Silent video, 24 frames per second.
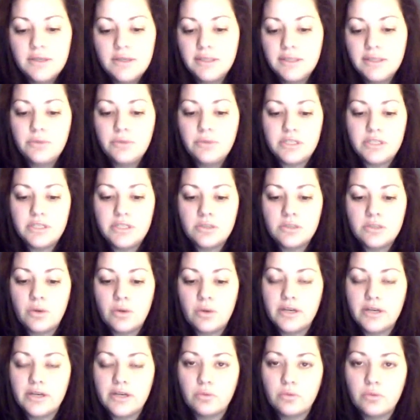Anyway,
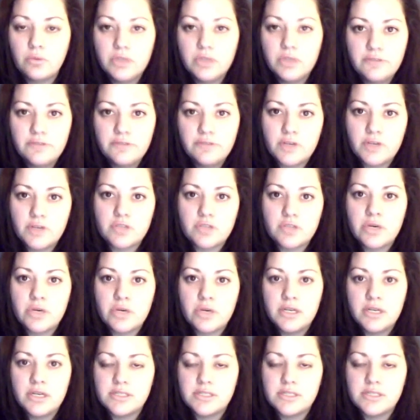so I got really
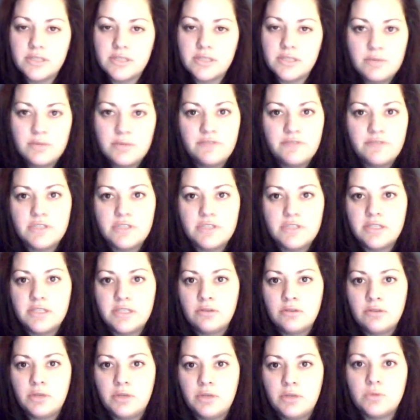frustrated, and I slammed my fist
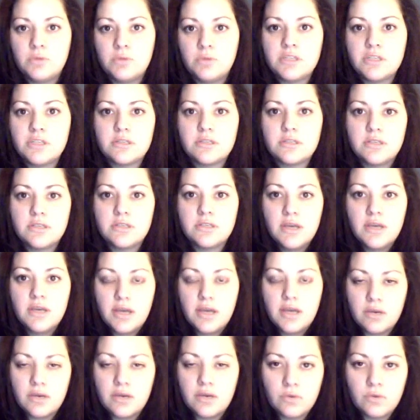down on my hope chest.
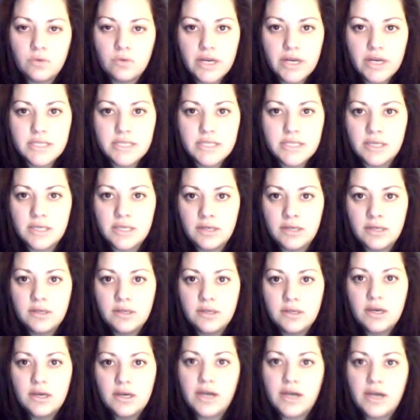And right then,
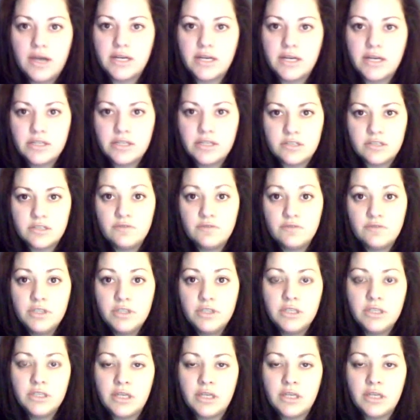I got this
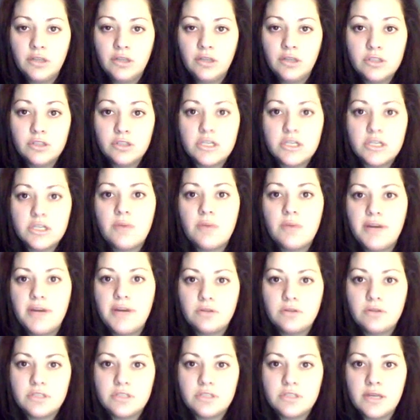feeling, and I looked up
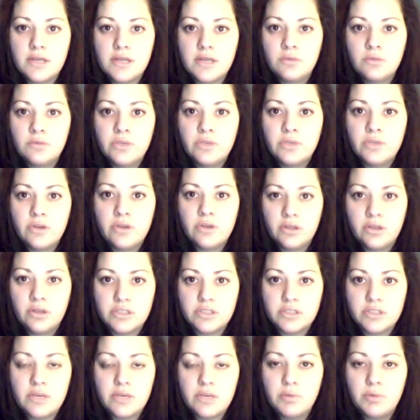outside the window. I
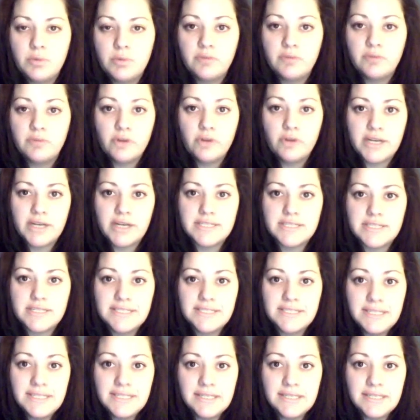looked up, but before I could
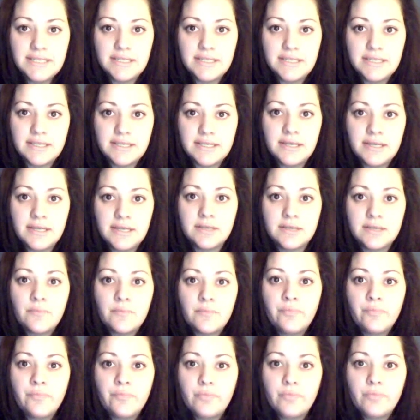see anything,
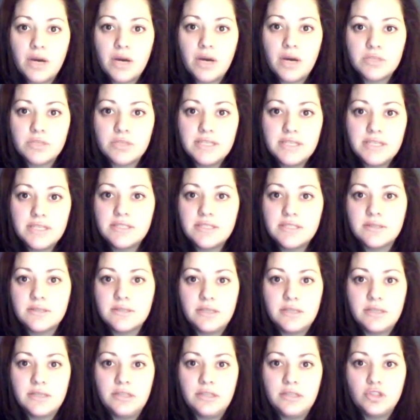I was
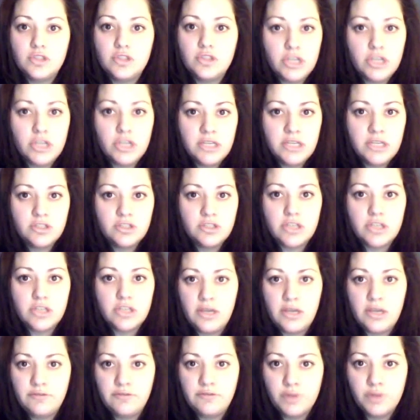instantly changed
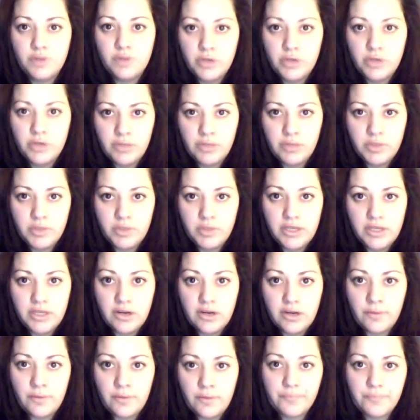and floating up in the
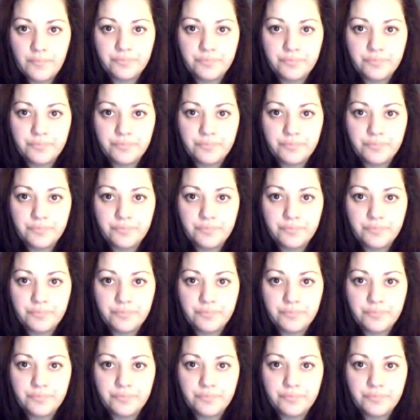air.